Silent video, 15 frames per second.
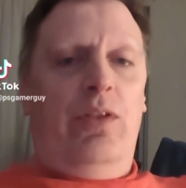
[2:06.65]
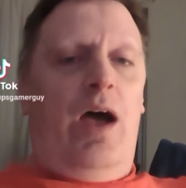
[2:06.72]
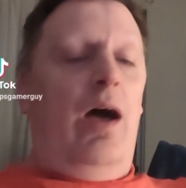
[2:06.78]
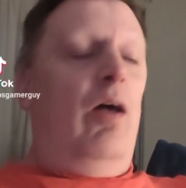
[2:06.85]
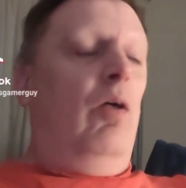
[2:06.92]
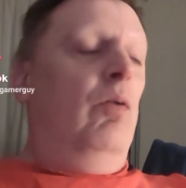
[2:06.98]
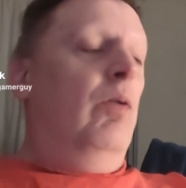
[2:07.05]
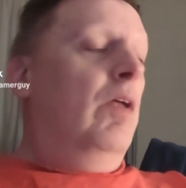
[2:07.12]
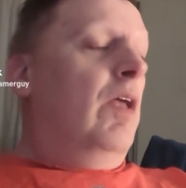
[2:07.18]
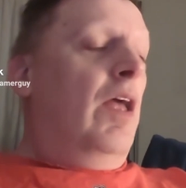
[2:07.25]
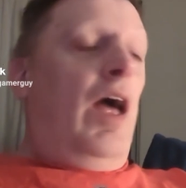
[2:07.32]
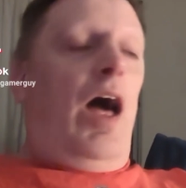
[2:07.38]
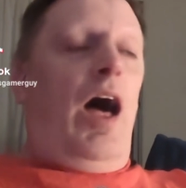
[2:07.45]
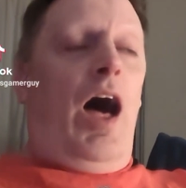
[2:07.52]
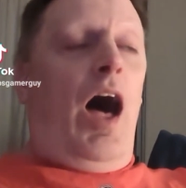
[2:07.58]
Now,
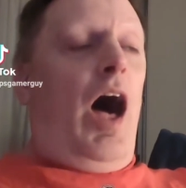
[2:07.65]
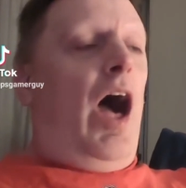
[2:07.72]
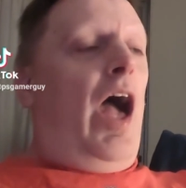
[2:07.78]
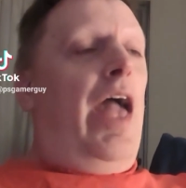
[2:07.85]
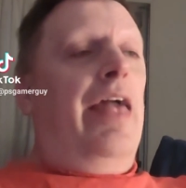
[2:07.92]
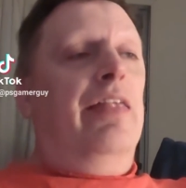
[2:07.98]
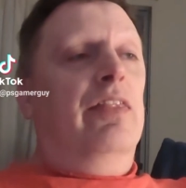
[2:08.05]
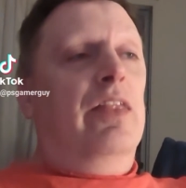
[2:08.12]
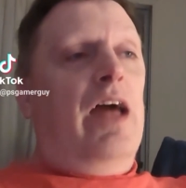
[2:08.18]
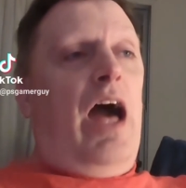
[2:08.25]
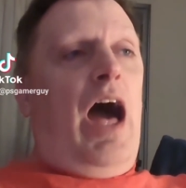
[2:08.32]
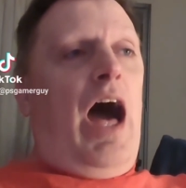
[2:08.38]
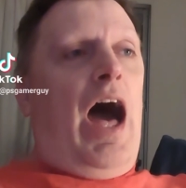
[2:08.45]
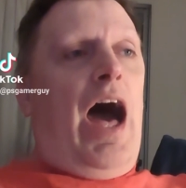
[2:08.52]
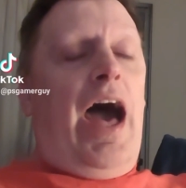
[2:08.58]

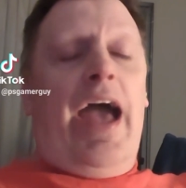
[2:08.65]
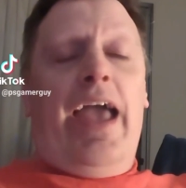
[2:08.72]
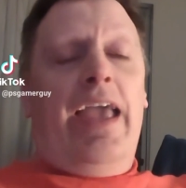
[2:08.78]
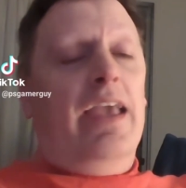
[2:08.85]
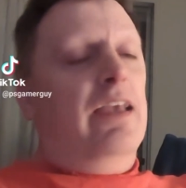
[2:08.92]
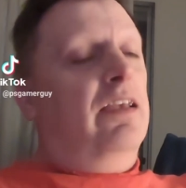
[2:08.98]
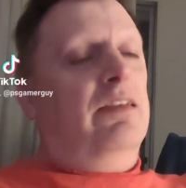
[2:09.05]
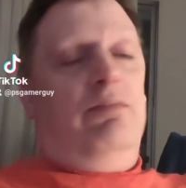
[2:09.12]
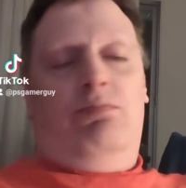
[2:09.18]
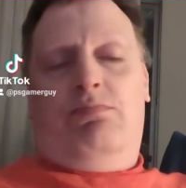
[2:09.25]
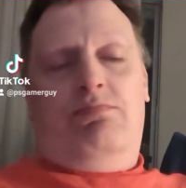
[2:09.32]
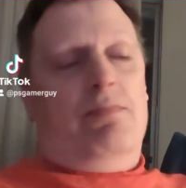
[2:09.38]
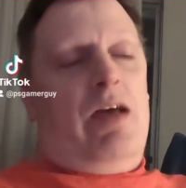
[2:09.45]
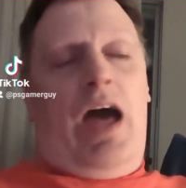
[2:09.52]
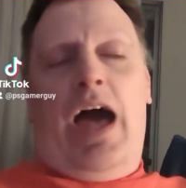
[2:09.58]
I
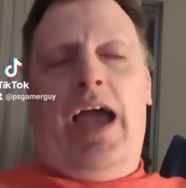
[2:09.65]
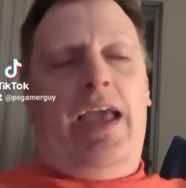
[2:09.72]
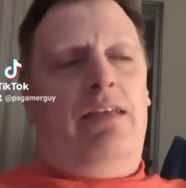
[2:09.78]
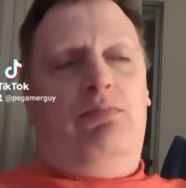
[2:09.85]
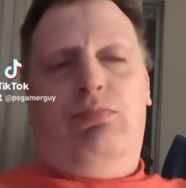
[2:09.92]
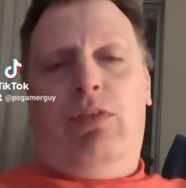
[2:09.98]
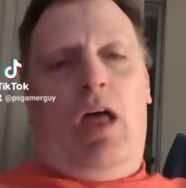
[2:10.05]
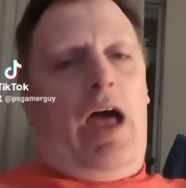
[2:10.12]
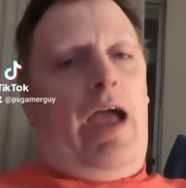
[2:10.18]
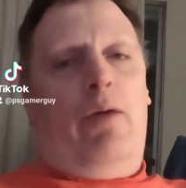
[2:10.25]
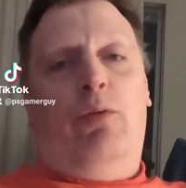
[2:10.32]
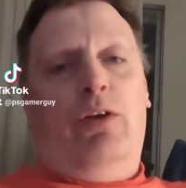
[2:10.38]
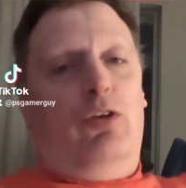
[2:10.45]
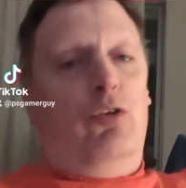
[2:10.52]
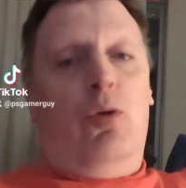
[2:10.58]

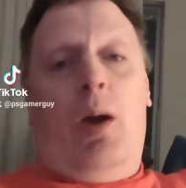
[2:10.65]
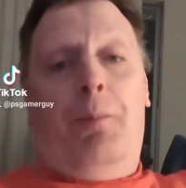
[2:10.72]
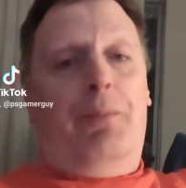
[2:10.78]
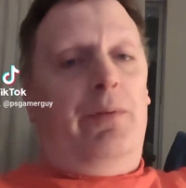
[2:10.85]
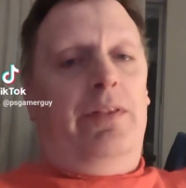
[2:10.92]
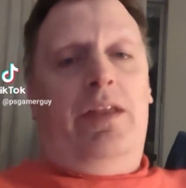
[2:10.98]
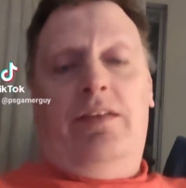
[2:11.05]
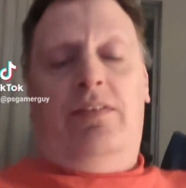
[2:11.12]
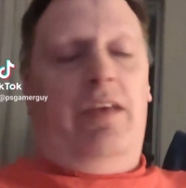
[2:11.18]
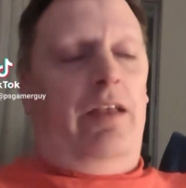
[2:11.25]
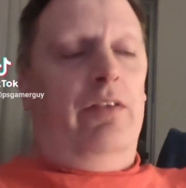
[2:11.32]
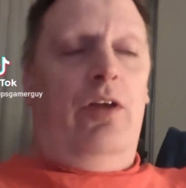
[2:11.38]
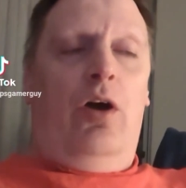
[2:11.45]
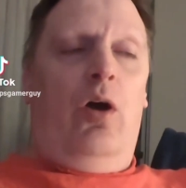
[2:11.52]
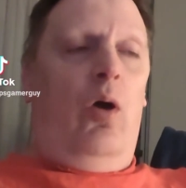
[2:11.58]
grew up with
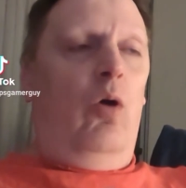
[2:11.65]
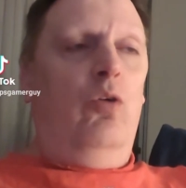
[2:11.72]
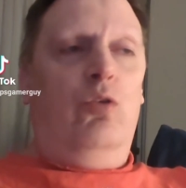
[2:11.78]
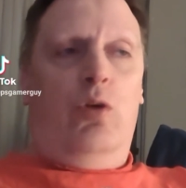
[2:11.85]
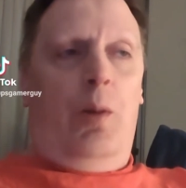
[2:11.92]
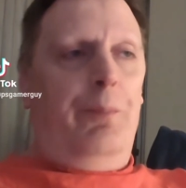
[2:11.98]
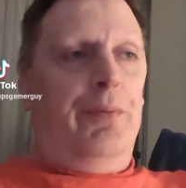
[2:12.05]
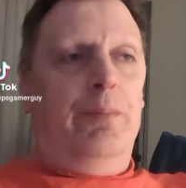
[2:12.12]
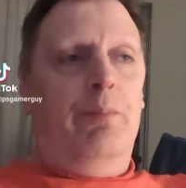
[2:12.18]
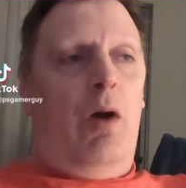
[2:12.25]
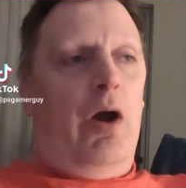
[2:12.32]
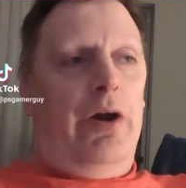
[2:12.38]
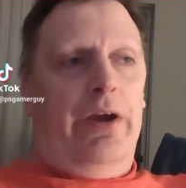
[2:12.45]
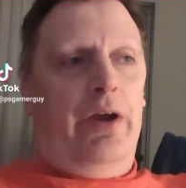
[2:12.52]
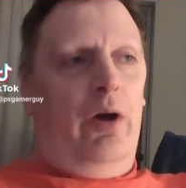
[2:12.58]
Nintendo, grew up with
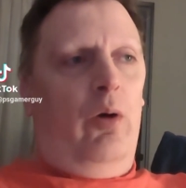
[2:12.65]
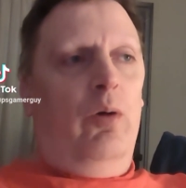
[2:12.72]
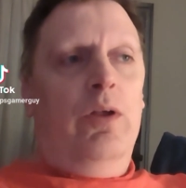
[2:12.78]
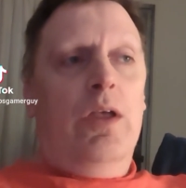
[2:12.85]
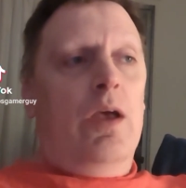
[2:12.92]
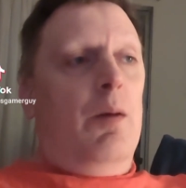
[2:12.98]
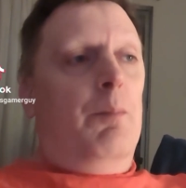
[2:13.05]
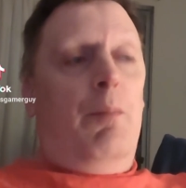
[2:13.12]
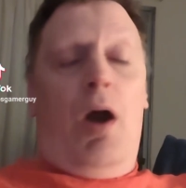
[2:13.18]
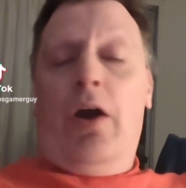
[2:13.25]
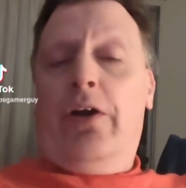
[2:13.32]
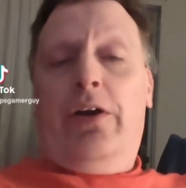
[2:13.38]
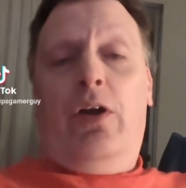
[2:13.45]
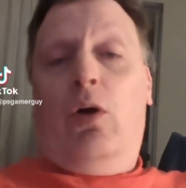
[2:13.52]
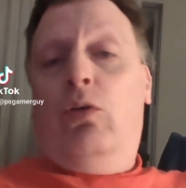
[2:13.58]
Mario.
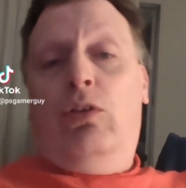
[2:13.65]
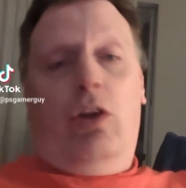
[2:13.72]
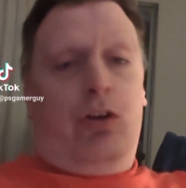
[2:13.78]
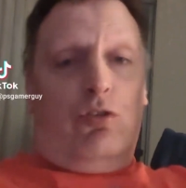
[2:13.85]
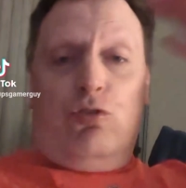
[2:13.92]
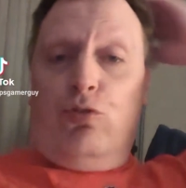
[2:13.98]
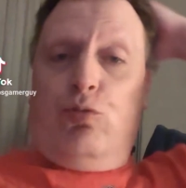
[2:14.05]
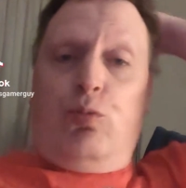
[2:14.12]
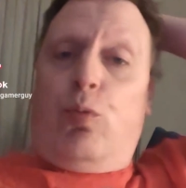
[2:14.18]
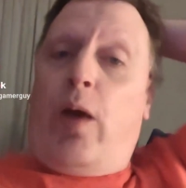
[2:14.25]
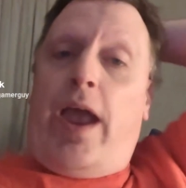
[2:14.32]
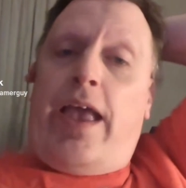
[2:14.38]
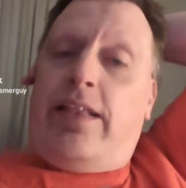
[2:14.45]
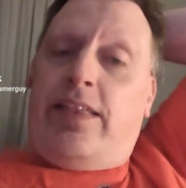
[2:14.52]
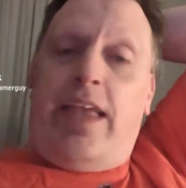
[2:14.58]
Mario looked
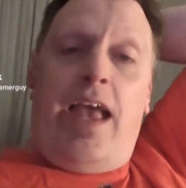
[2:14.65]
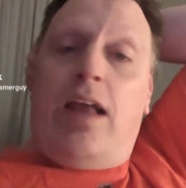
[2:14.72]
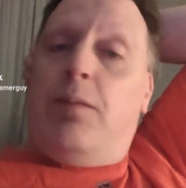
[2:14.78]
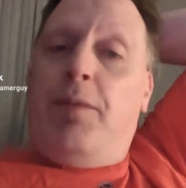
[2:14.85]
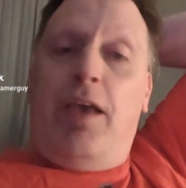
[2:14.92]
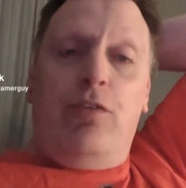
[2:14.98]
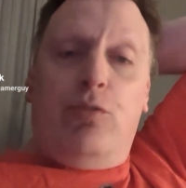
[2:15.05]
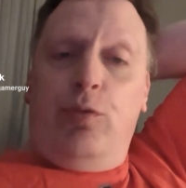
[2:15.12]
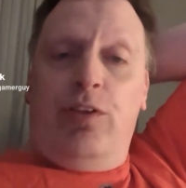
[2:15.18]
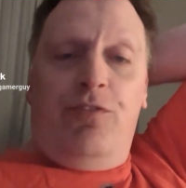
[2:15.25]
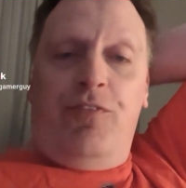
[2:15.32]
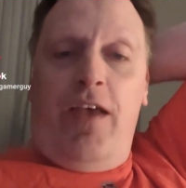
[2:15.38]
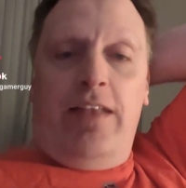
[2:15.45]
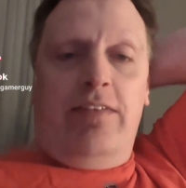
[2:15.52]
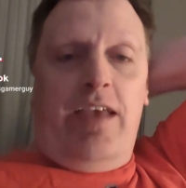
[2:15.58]
great. The animation was
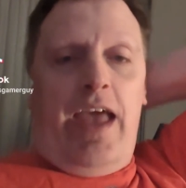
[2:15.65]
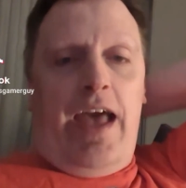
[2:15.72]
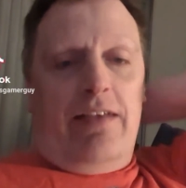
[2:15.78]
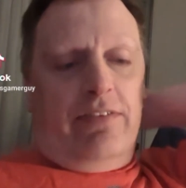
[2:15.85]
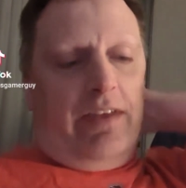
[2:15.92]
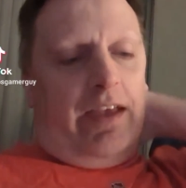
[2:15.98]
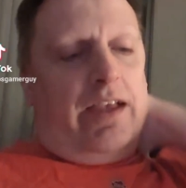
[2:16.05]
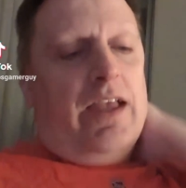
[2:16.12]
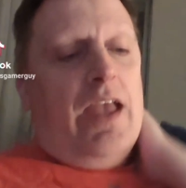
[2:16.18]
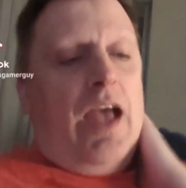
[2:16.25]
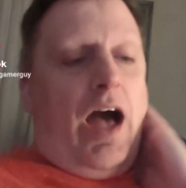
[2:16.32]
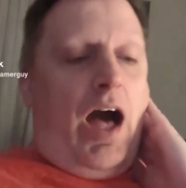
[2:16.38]
fantastic.